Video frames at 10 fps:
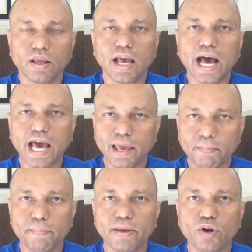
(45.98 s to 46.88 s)
I am
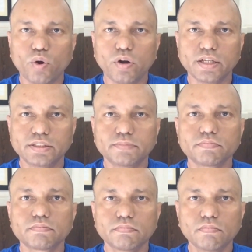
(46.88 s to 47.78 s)
a periodontist
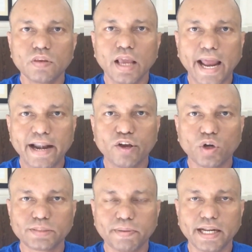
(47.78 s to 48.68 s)
and a
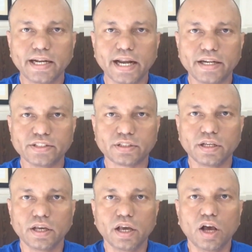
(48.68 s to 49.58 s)
cosmetic dentist,
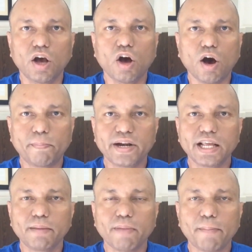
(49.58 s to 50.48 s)

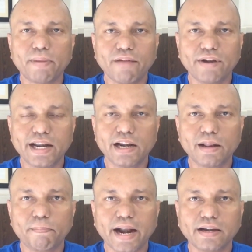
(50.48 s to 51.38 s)
operating my private
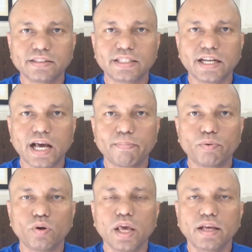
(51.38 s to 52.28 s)
dental practice in
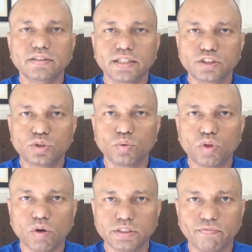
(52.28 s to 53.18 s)
Nagpur since
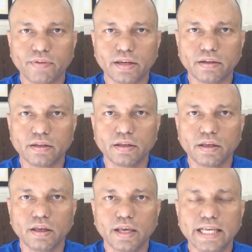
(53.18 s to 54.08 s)
2001,
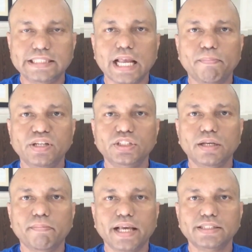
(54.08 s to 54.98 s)

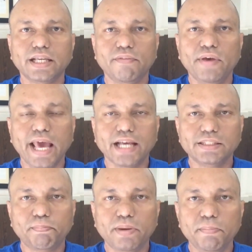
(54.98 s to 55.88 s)
establishing myself as
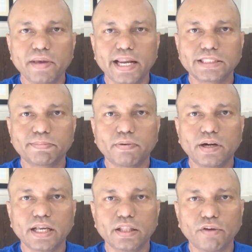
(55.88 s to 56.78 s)
a premier
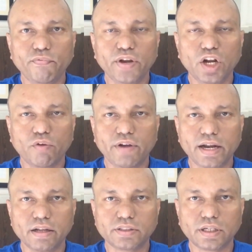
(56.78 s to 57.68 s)
expert in the field of
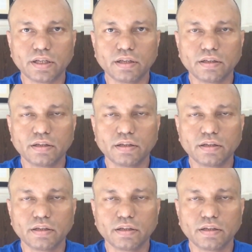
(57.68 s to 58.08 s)
dentistry.